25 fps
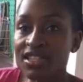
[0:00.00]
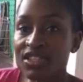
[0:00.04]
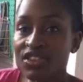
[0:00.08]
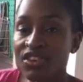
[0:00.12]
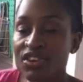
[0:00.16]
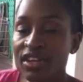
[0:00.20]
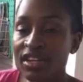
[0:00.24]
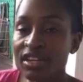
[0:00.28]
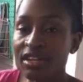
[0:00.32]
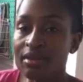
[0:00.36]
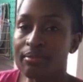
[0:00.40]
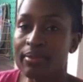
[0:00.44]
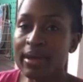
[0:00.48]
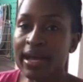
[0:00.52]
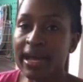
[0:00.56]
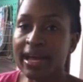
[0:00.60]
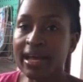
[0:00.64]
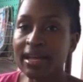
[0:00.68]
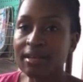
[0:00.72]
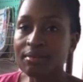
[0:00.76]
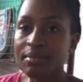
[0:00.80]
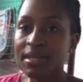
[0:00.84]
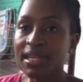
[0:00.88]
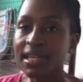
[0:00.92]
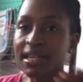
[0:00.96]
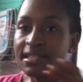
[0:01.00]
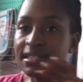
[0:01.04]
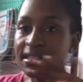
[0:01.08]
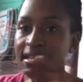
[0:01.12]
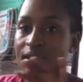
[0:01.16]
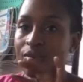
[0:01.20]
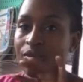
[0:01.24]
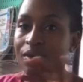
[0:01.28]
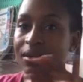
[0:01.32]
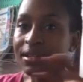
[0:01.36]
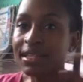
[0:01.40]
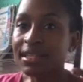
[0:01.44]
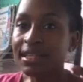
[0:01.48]
in the pan because I
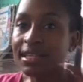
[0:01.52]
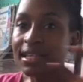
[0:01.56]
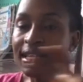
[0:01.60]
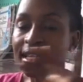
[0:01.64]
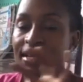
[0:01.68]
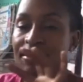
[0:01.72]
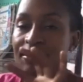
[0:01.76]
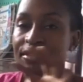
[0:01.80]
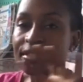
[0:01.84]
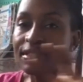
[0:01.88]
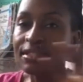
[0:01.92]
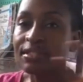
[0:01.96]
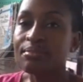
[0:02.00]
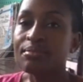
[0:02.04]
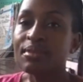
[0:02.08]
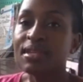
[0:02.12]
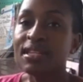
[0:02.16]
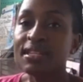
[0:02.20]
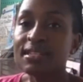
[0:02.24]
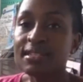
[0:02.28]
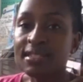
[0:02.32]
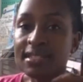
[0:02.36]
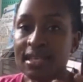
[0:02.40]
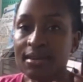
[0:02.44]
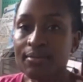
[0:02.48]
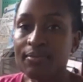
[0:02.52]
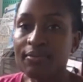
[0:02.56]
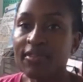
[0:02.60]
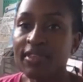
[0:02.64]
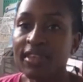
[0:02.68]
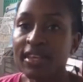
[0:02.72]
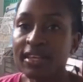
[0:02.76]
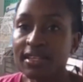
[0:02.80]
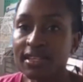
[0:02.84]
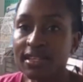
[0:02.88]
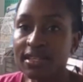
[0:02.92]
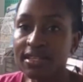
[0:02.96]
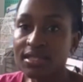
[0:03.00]
want the layers to be the same
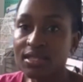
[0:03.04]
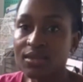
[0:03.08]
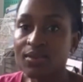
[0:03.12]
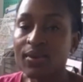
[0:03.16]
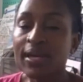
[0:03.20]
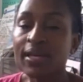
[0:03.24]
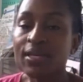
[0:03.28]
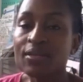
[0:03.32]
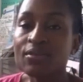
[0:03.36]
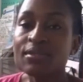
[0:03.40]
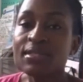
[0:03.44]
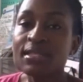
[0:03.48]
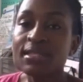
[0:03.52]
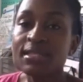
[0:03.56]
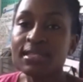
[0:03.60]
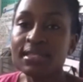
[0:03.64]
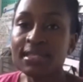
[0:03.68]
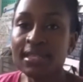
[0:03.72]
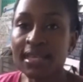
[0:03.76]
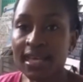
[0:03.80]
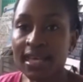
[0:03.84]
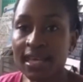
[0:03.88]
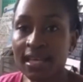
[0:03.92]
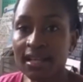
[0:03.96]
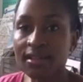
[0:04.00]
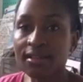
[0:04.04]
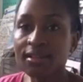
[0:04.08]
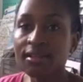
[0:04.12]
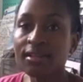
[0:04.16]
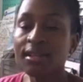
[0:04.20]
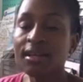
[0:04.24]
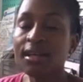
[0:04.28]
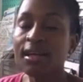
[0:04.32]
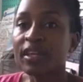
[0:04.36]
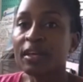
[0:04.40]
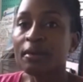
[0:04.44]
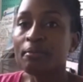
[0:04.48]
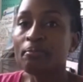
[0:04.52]
thickness, so I use a scale.
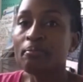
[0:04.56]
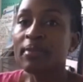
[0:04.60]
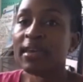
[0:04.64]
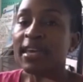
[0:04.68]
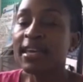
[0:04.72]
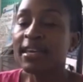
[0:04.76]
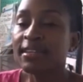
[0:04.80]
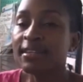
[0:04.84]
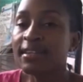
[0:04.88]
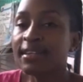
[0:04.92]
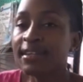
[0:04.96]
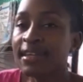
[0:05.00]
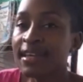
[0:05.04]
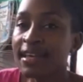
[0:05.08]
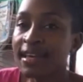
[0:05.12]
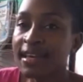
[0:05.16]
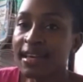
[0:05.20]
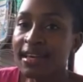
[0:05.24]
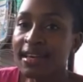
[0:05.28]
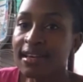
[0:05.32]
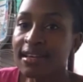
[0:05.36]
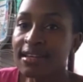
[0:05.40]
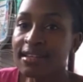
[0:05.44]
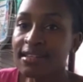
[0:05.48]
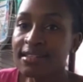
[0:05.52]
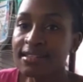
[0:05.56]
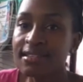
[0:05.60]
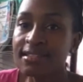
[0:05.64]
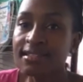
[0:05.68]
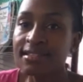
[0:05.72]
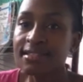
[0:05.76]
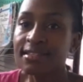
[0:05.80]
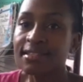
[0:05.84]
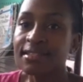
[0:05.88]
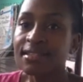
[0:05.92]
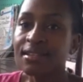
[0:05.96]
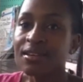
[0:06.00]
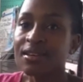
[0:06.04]
Bake the cakes.
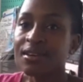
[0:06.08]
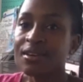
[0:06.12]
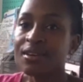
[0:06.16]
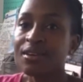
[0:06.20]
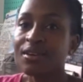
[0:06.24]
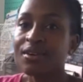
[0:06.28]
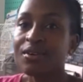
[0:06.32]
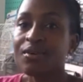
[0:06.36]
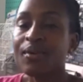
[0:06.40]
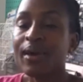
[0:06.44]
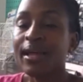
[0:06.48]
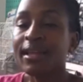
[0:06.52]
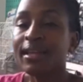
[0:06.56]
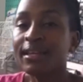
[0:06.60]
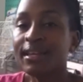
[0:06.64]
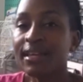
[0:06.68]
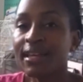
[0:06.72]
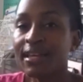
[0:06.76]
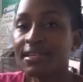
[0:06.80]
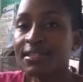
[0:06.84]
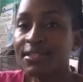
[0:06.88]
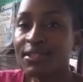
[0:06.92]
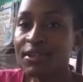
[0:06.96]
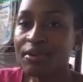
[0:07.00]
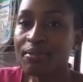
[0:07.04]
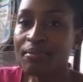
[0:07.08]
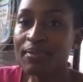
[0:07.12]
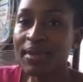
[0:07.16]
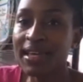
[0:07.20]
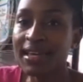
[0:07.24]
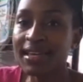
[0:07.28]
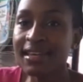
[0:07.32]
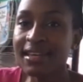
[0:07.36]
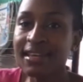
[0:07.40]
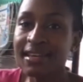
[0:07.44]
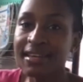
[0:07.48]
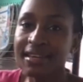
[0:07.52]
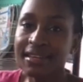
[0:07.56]
While the cakes are
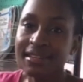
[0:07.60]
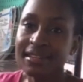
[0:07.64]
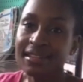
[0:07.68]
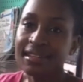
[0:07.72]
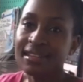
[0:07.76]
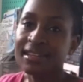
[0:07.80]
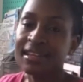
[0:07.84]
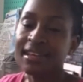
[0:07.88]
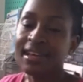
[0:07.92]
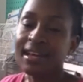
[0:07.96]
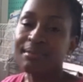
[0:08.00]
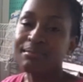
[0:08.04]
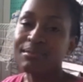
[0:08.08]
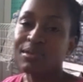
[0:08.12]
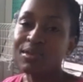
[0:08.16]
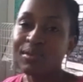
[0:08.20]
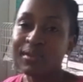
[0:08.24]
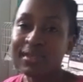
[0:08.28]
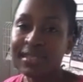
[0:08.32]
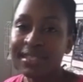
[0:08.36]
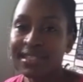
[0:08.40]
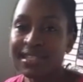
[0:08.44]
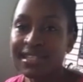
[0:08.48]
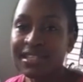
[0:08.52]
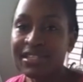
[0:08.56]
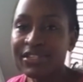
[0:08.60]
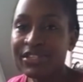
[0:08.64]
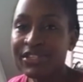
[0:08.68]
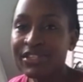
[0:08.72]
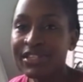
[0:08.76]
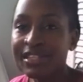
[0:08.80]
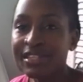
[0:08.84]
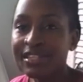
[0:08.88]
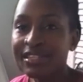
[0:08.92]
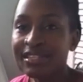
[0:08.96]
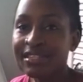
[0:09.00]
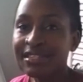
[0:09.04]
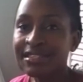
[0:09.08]
baking, I'm doing the
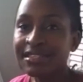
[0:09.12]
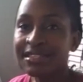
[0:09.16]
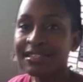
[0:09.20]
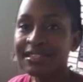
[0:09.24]
dishes.